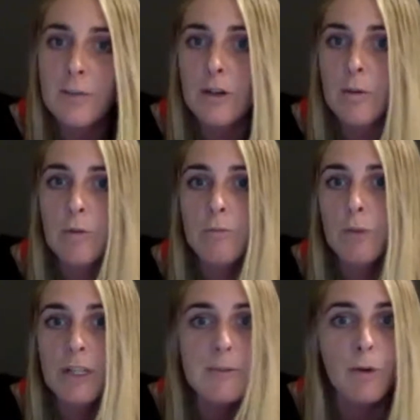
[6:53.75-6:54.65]
We will
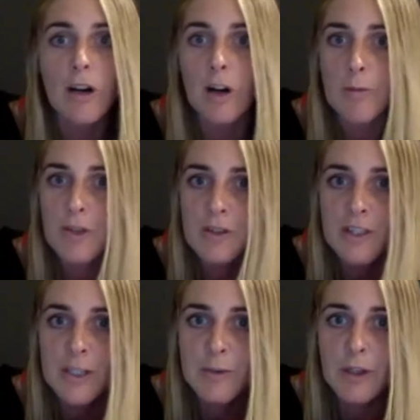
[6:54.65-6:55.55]
explore our options
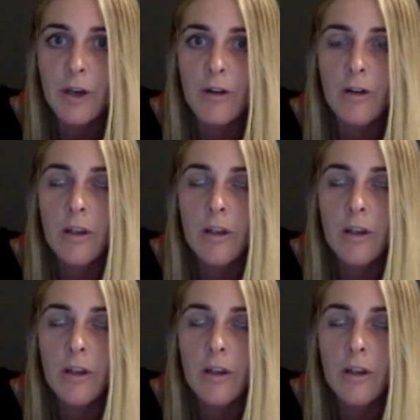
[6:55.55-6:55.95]
as we go.